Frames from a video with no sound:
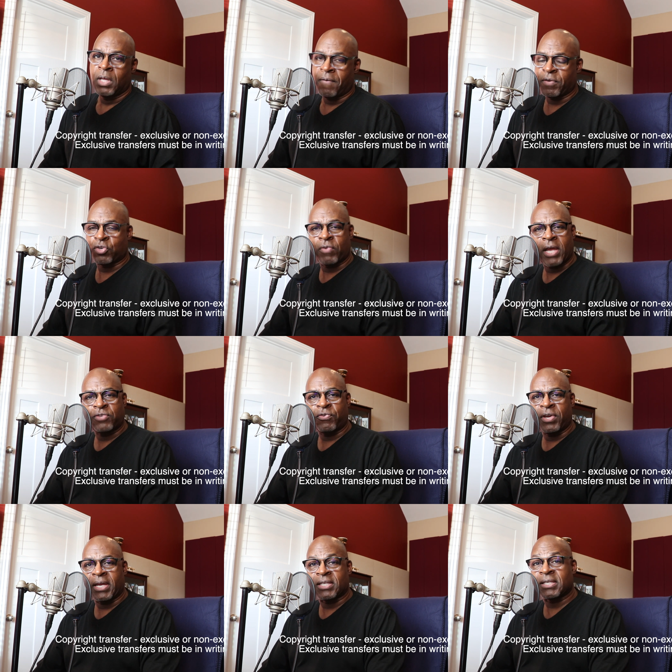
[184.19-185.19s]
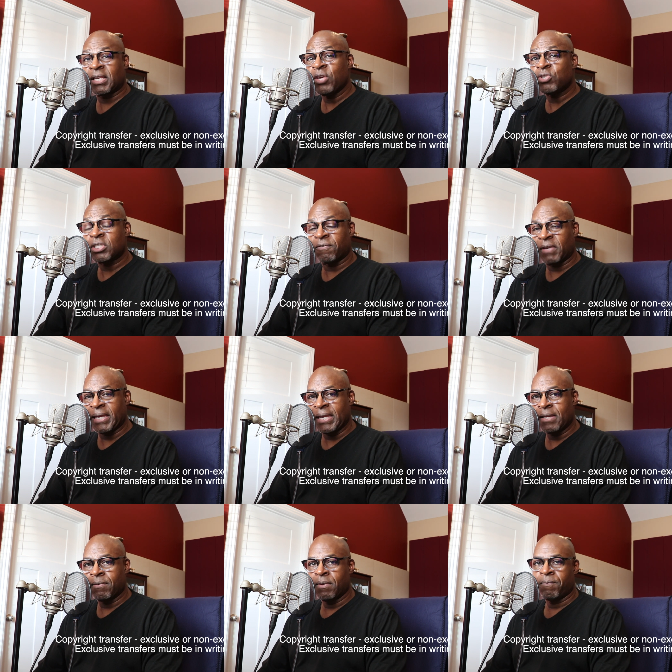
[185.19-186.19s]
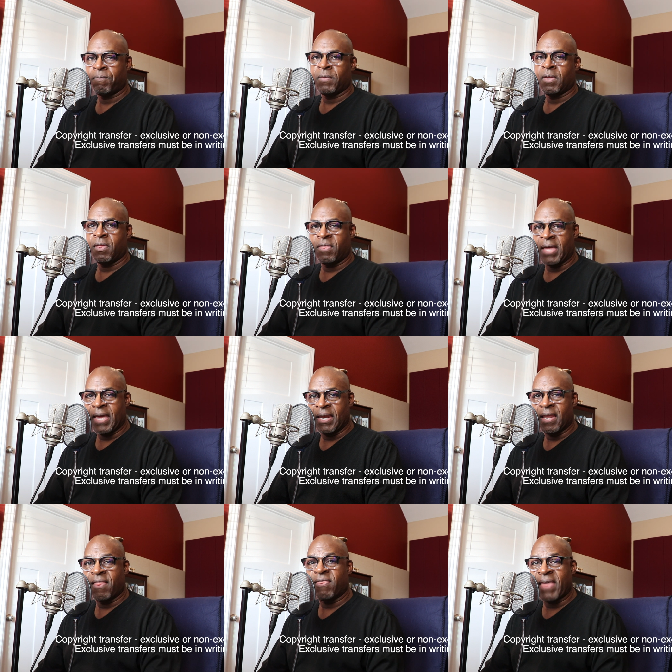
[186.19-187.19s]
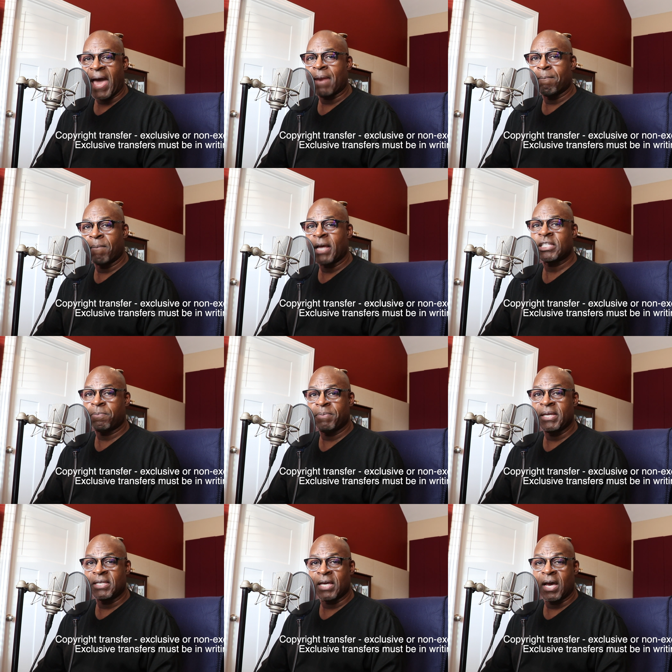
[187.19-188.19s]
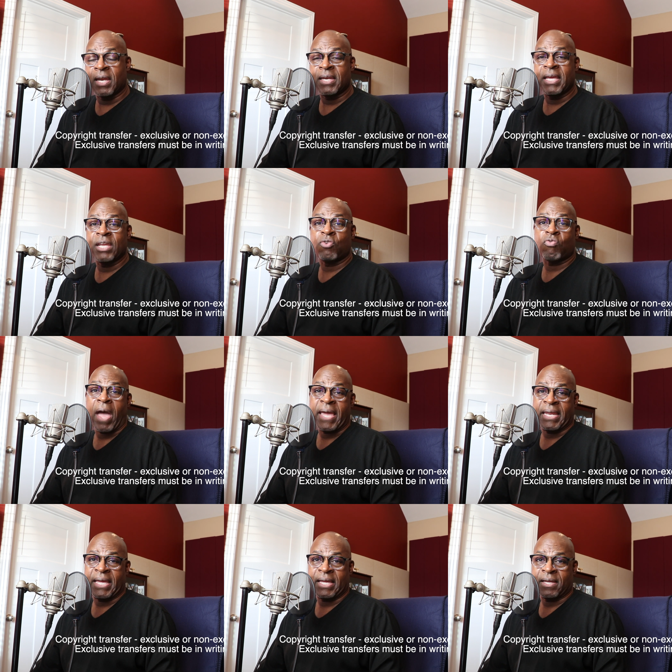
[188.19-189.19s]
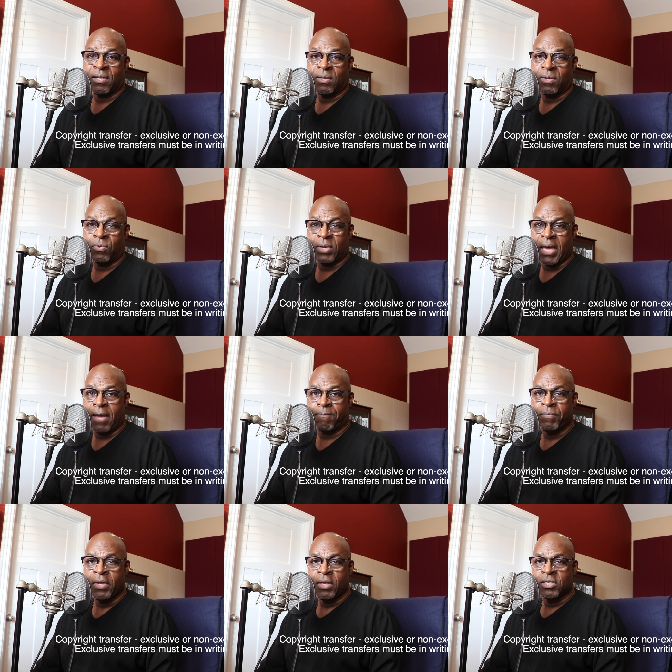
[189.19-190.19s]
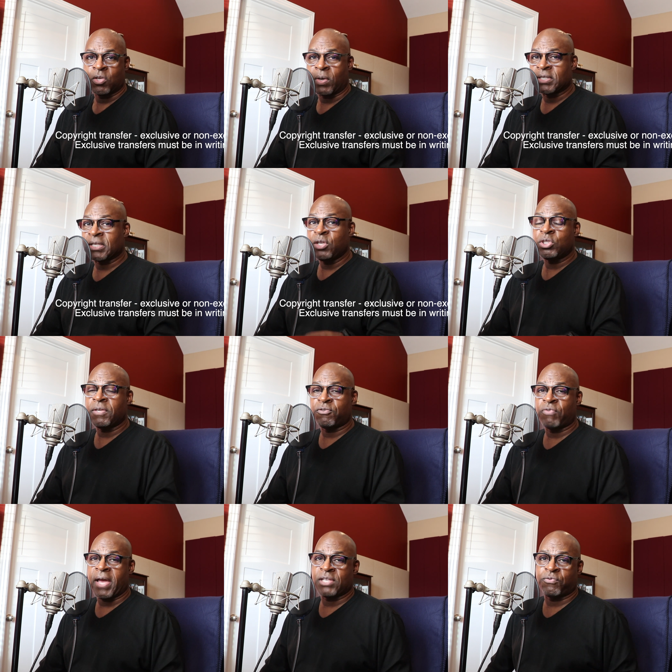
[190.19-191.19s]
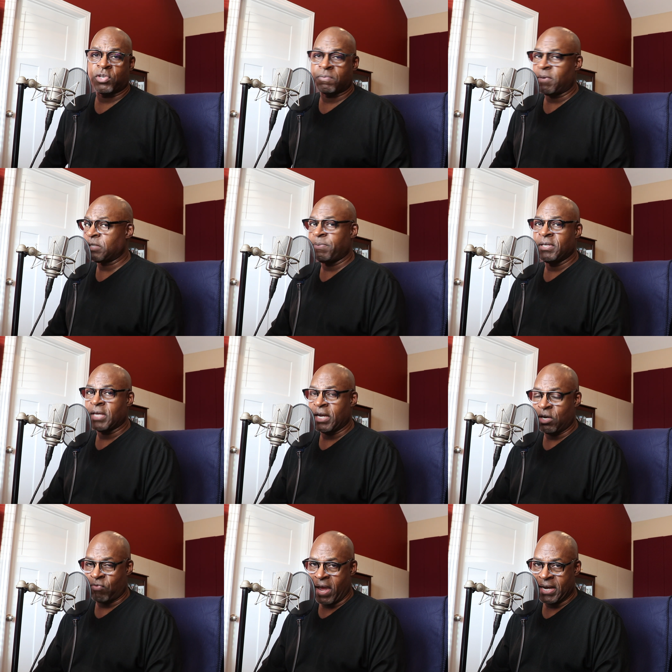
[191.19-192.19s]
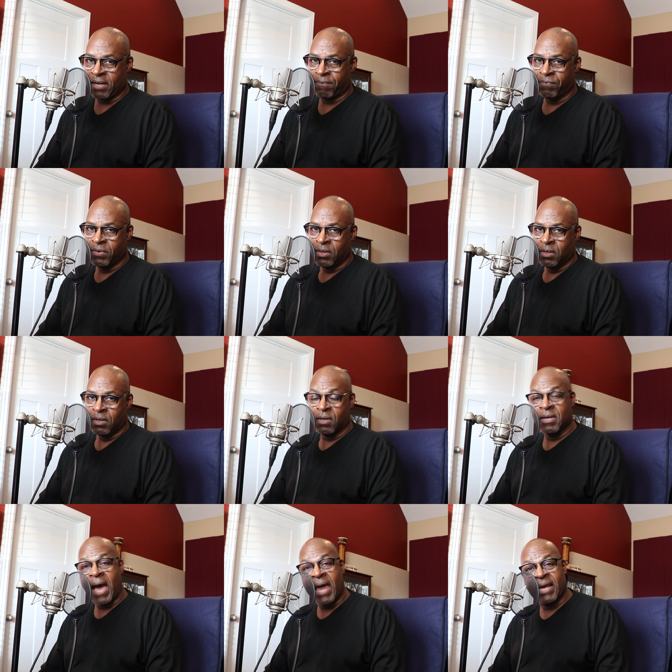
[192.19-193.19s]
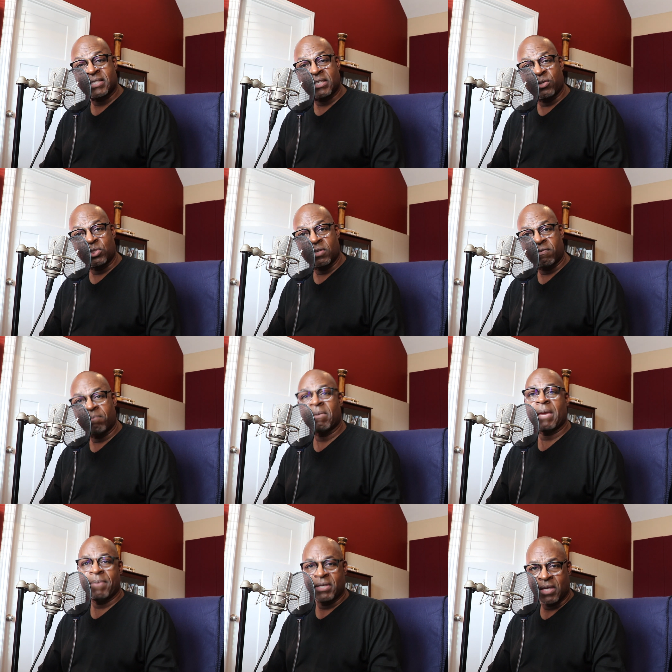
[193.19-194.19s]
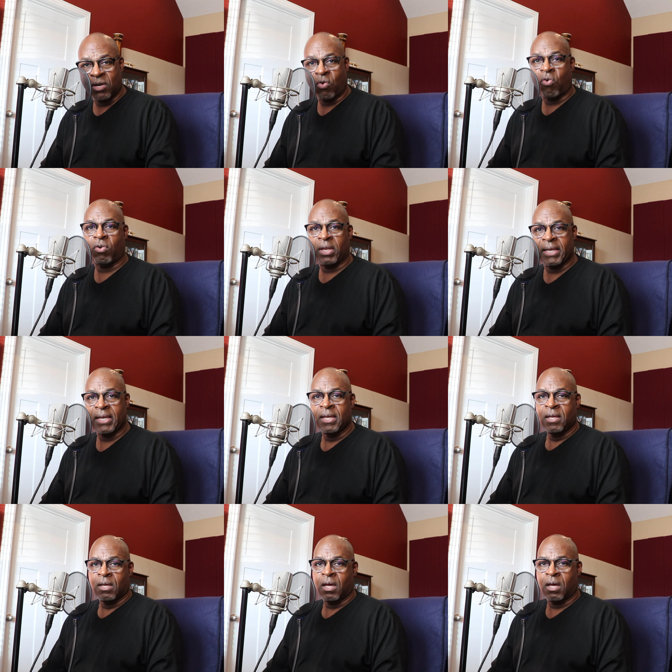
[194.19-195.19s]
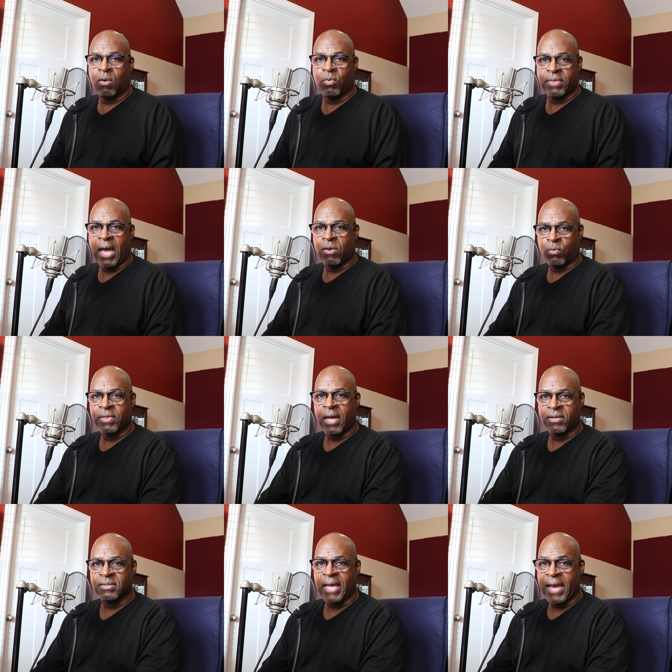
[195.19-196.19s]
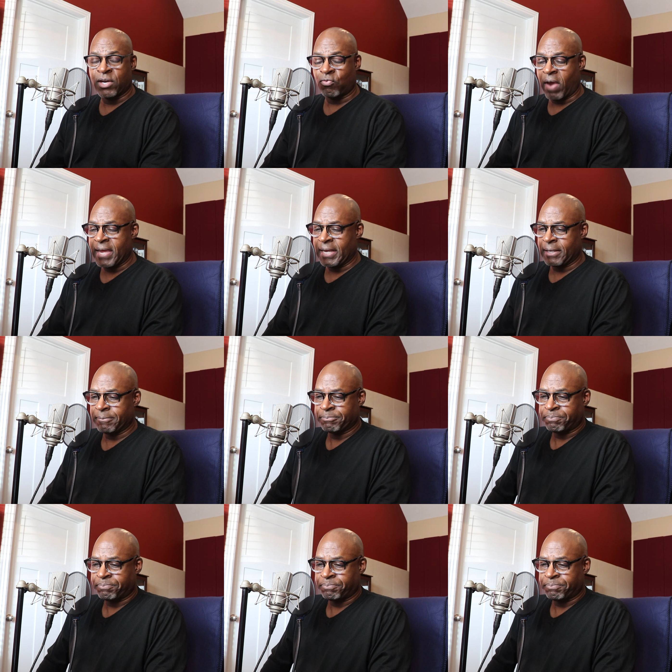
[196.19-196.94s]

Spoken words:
If you're transferring it exclusively, then that must be done in writing, okay? So exclusive transfers must be done in writing. Non-exclusive may be done orally without a signed writing.